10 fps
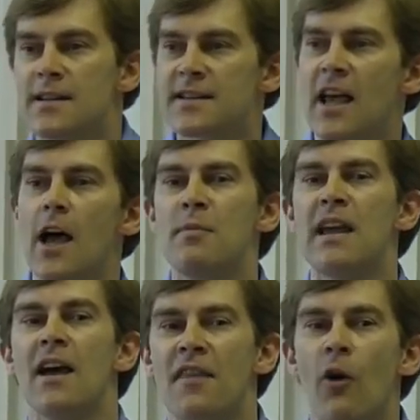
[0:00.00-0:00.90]
to
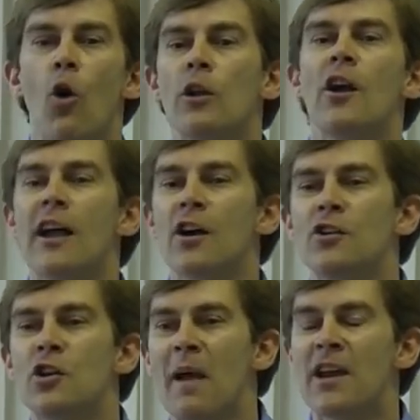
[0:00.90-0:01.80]
Serbia. They're all going
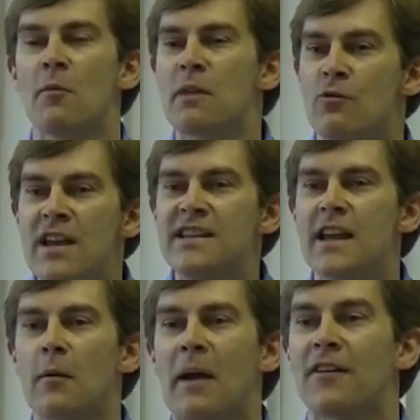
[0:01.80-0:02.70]
on. You may not be
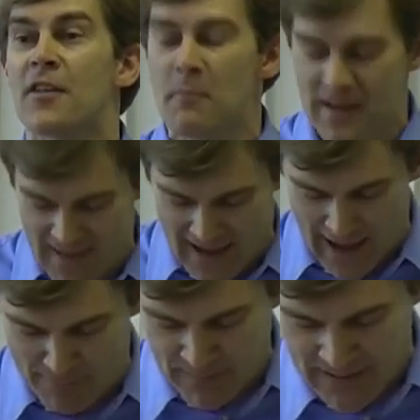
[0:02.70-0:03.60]
reading about them, but they're
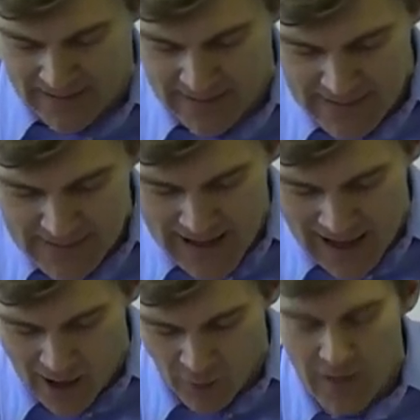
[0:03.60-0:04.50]
happening
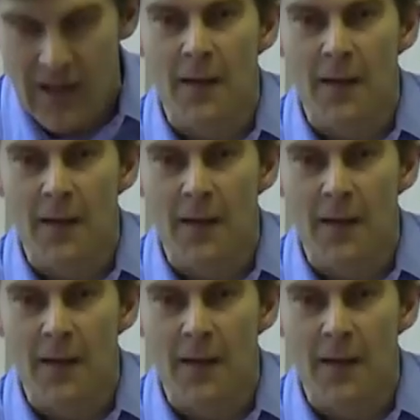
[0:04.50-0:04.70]
now.